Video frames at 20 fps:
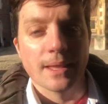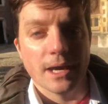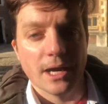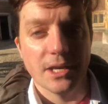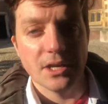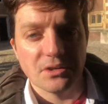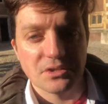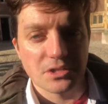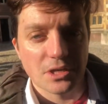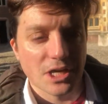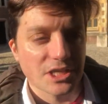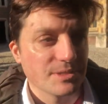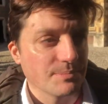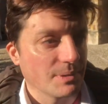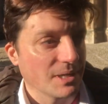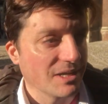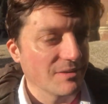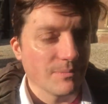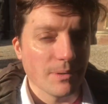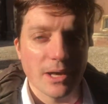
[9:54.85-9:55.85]
I know it's hard to
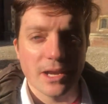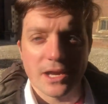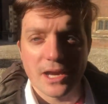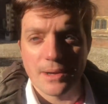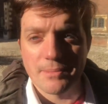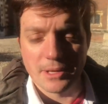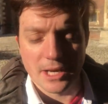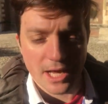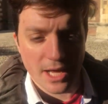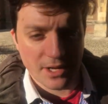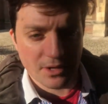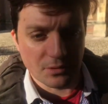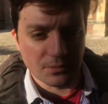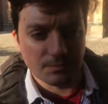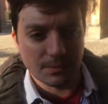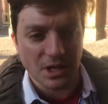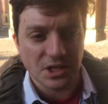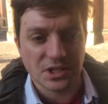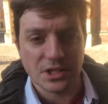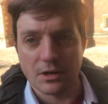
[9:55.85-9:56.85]
believe, but I am an
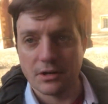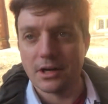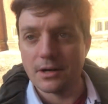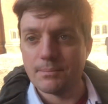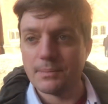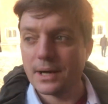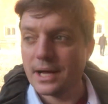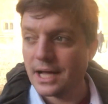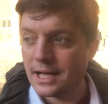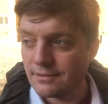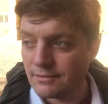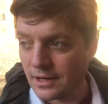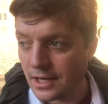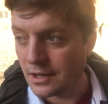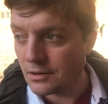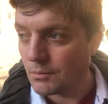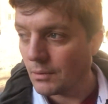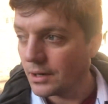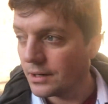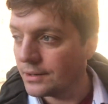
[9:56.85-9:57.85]
adult, much though I don't behave
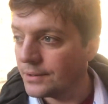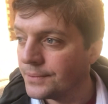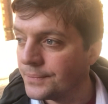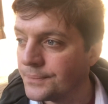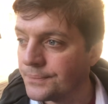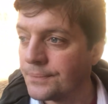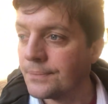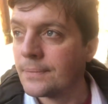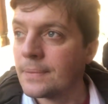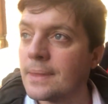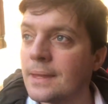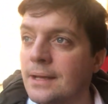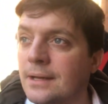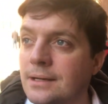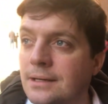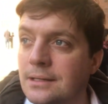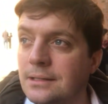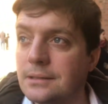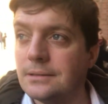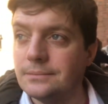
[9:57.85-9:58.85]
like
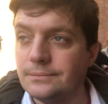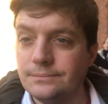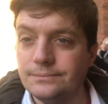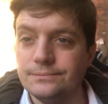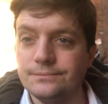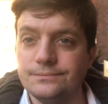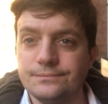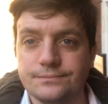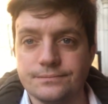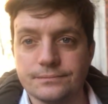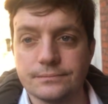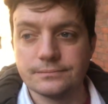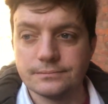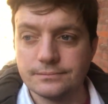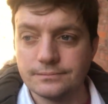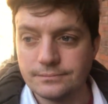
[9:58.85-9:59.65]
one.